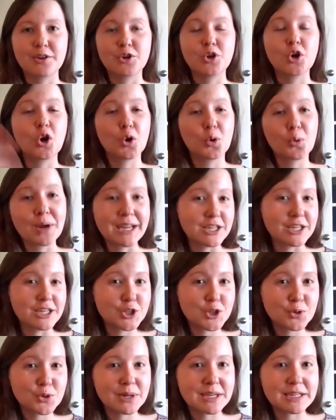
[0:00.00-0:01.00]
go
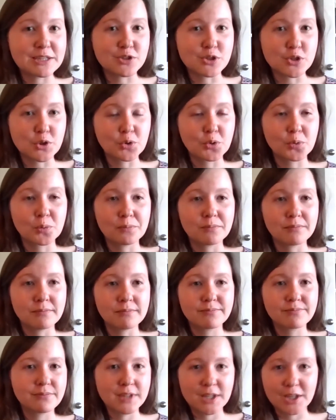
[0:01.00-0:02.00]
into a
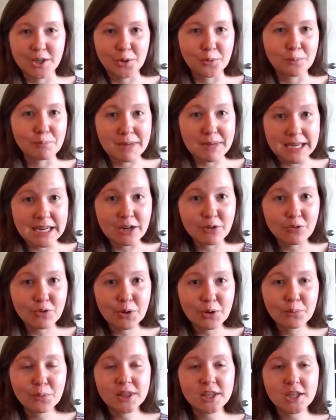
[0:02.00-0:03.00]
Zoom, meeting
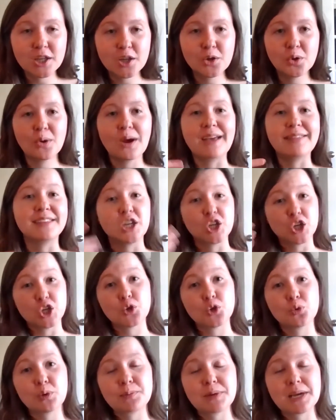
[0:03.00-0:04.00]
room with you, and then
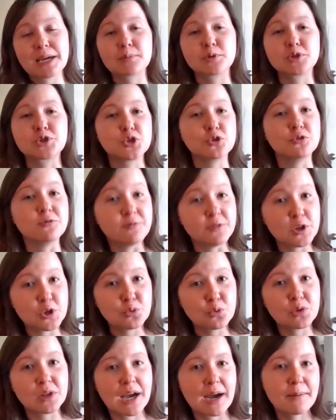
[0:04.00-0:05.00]
you would be able to
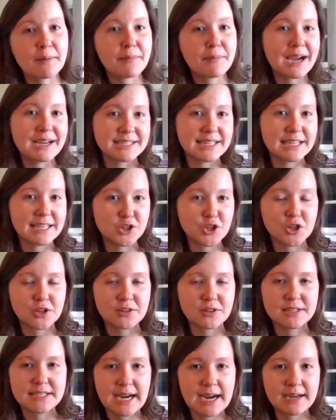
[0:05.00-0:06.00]
view them as they
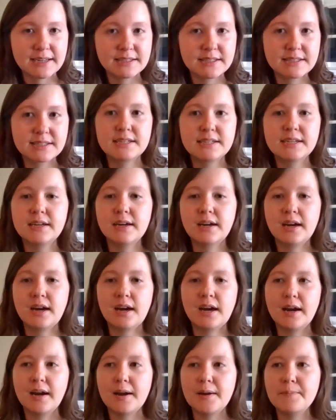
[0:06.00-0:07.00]
took the test.
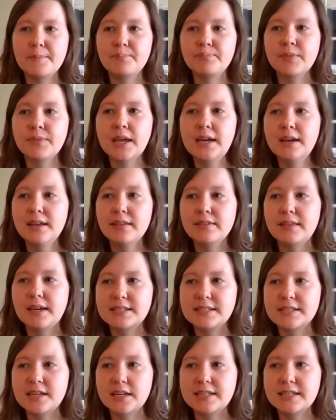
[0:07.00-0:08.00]

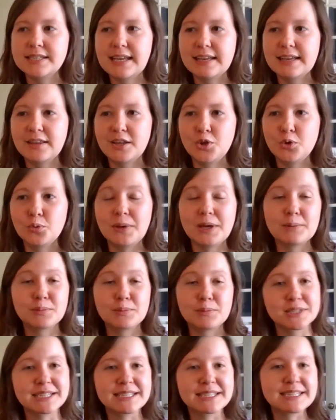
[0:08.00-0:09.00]
That's not to say that you would be
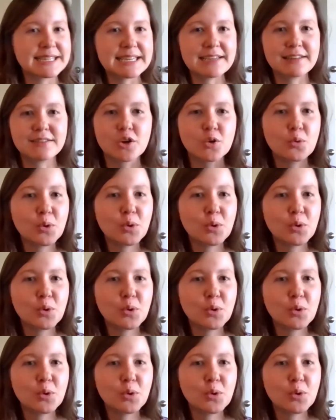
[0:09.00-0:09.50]
able to see the